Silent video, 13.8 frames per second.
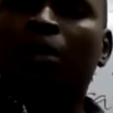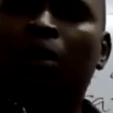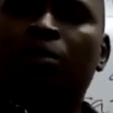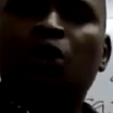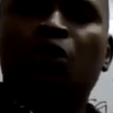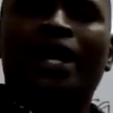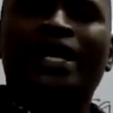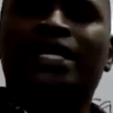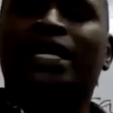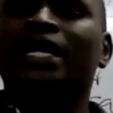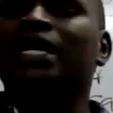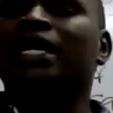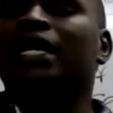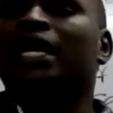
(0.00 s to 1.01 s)
maybe you right
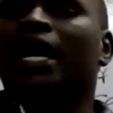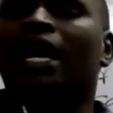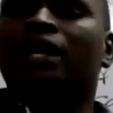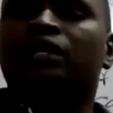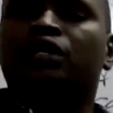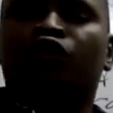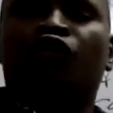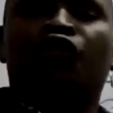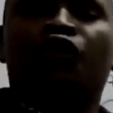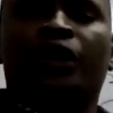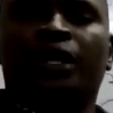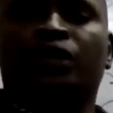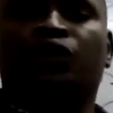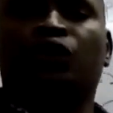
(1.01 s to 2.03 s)
click, and so
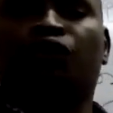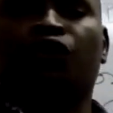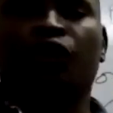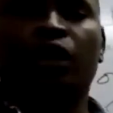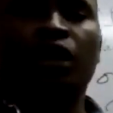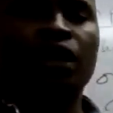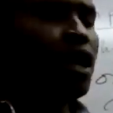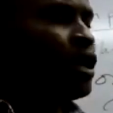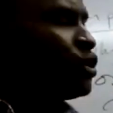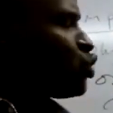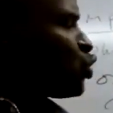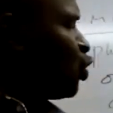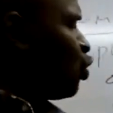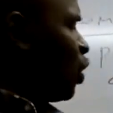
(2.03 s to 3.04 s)
forth and so forth.
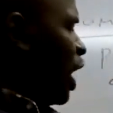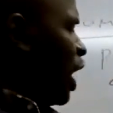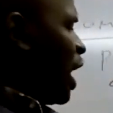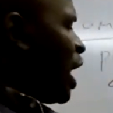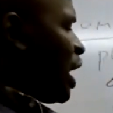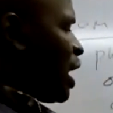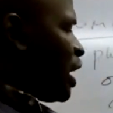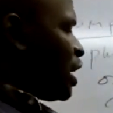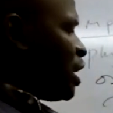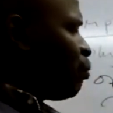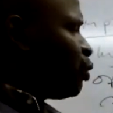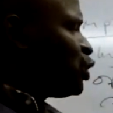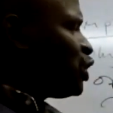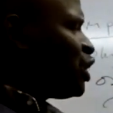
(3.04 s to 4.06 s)
So
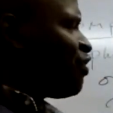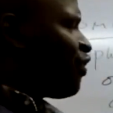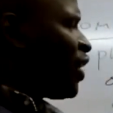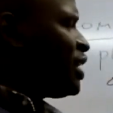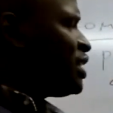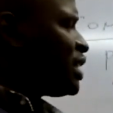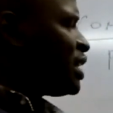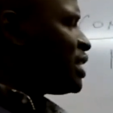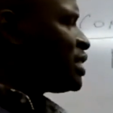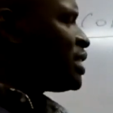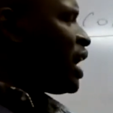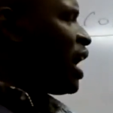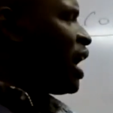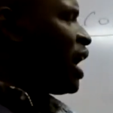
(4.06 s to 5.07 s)
input devices,
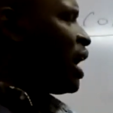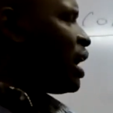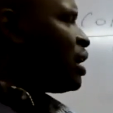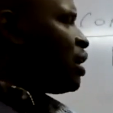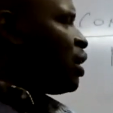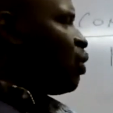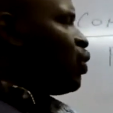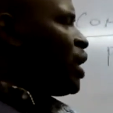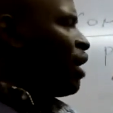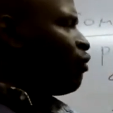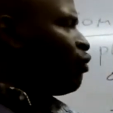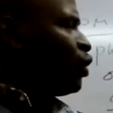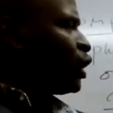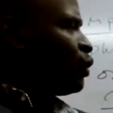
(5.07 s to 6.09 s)
we
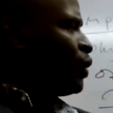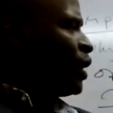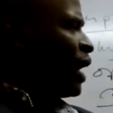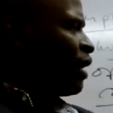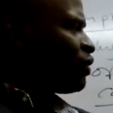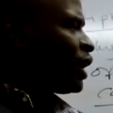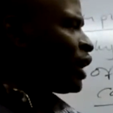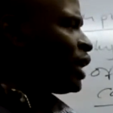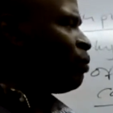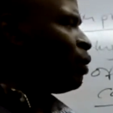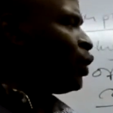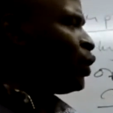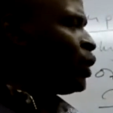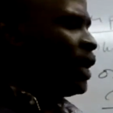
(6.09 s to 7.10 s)
have what? We have the
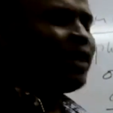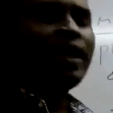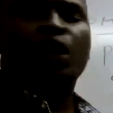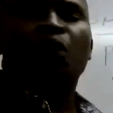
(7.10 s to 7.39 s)
keyboard, and